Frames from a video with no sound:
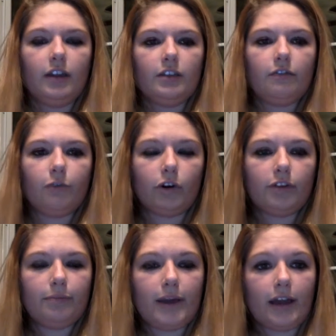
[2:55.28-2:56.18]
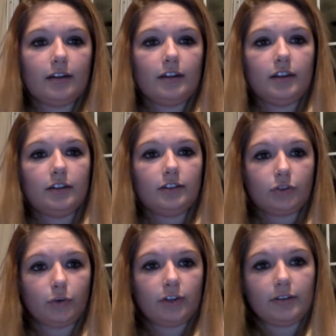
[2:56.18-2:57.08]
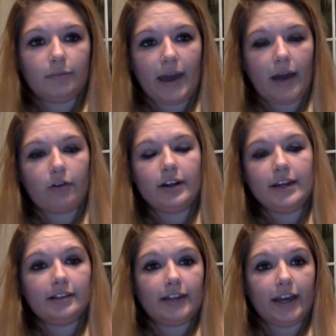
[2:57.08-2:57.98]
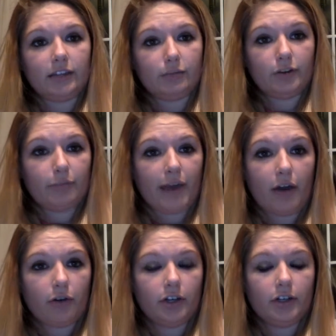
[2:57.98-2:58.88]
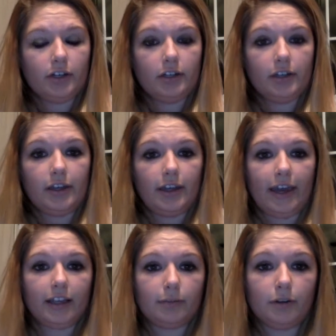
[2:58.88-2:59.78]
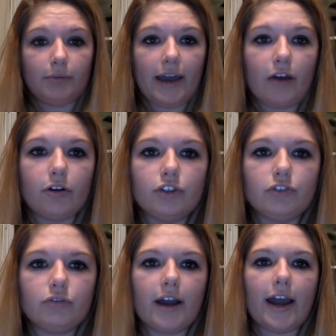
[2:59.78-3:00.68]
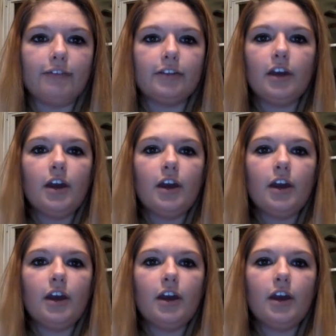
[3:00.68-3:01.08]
The fourth source of power is expert power. Expert power derives